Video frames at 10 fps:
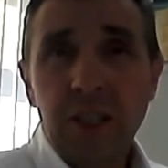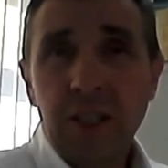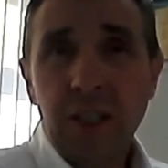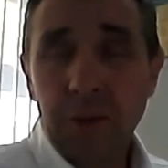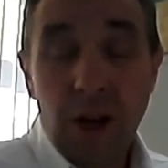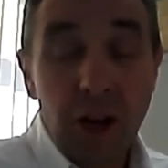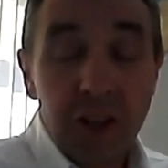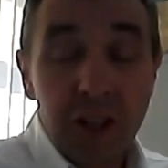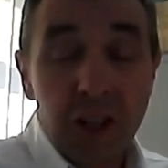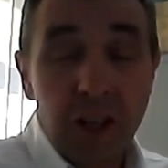Other
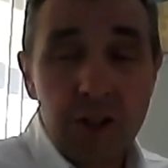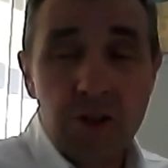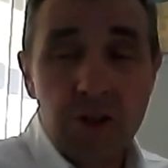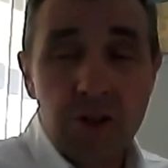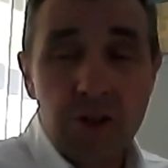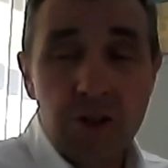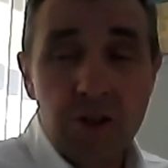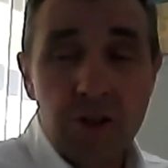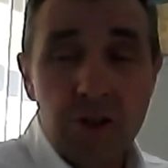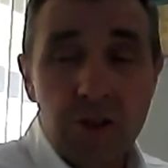countries it's
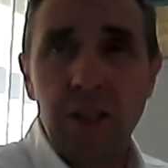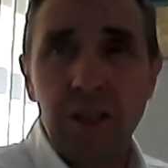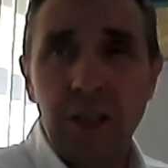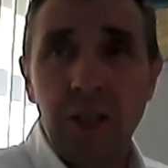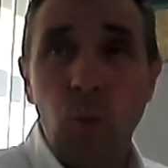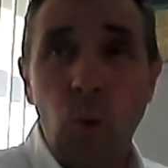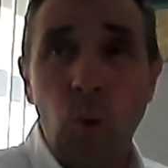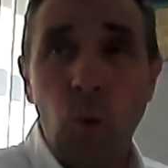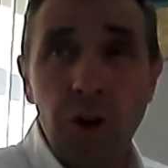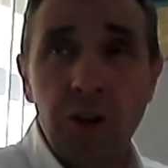mandatory, and the one
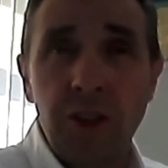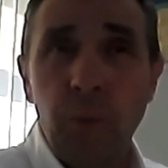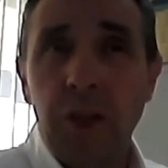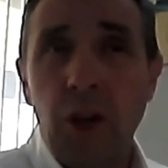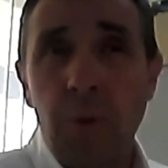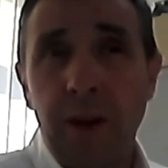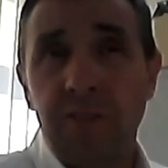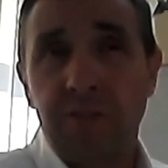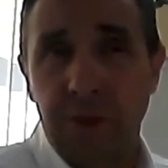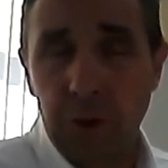thing we know about
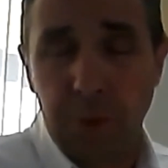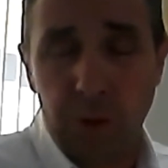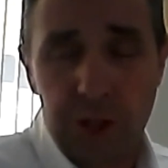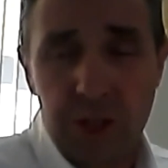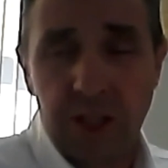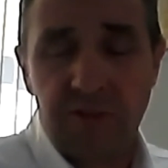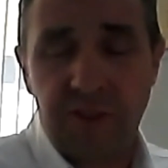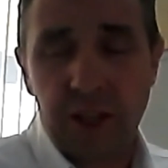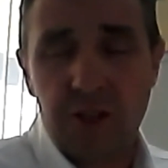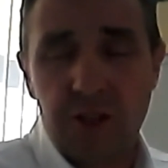food poisoning
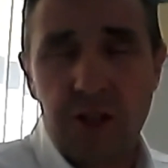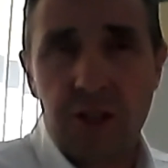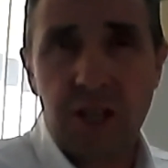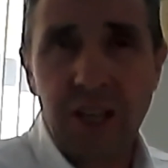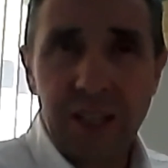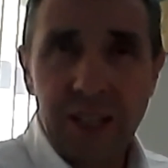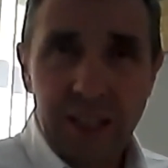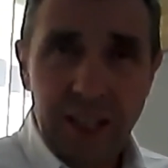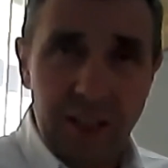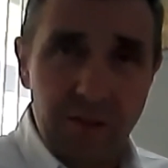infections
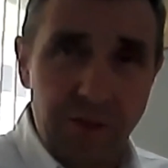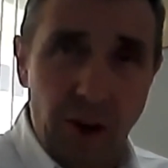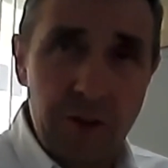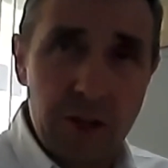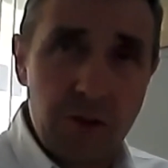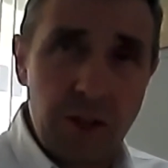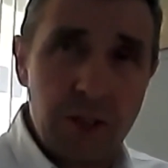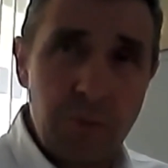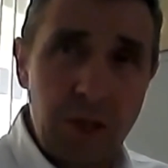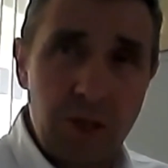and virus
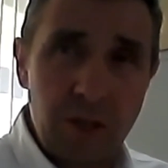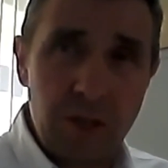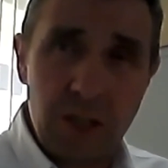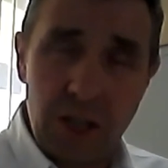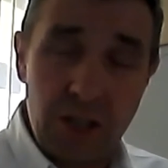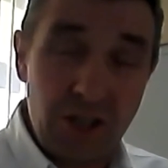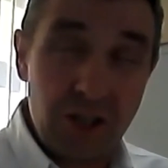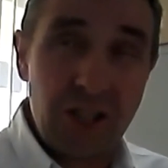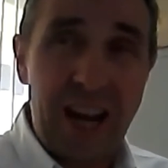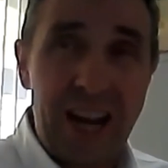transmissions is just
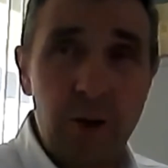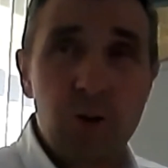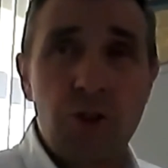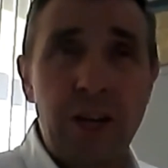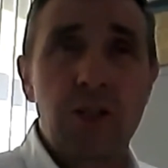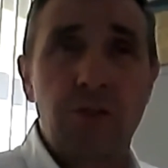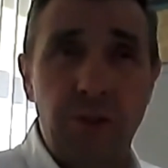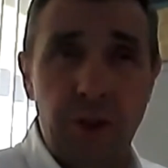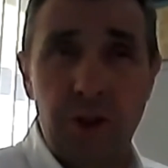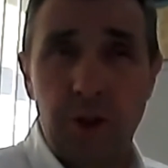how
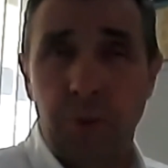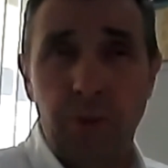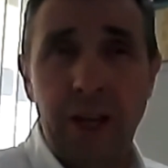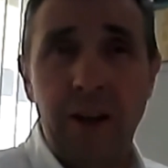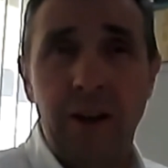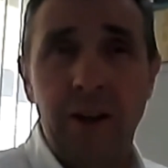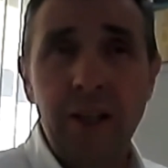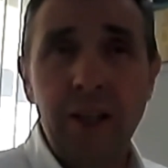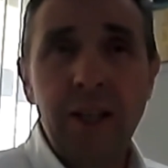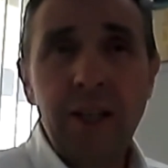transferable they are.
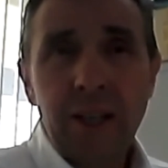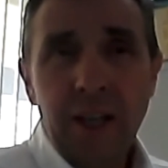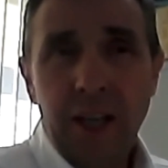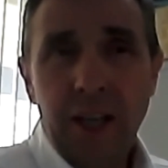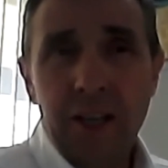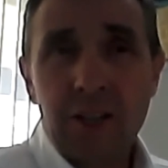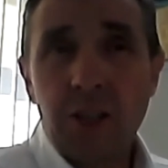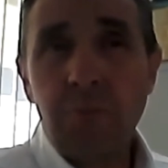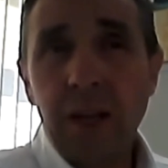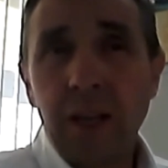And so
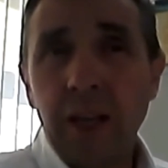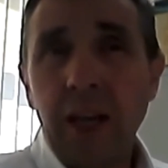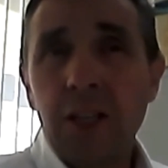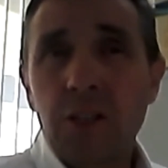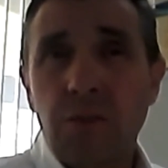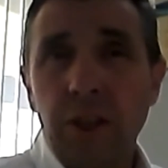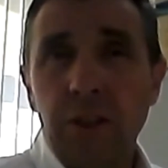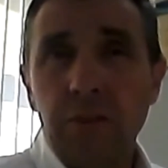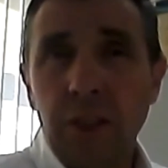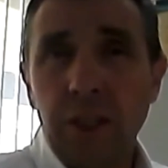making hands-free
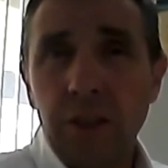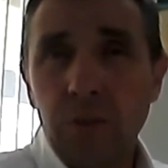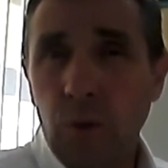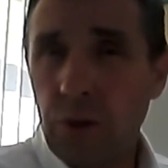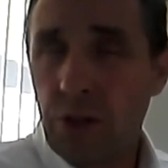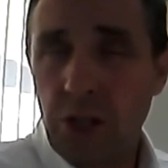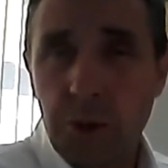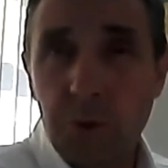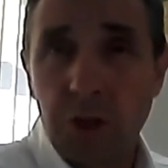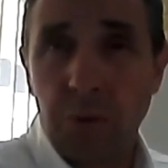wash systems
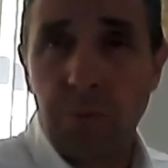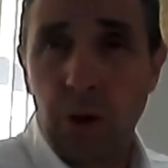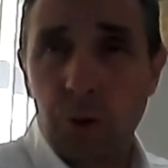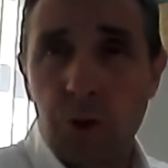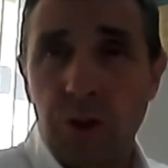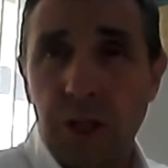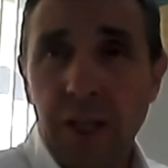compulsory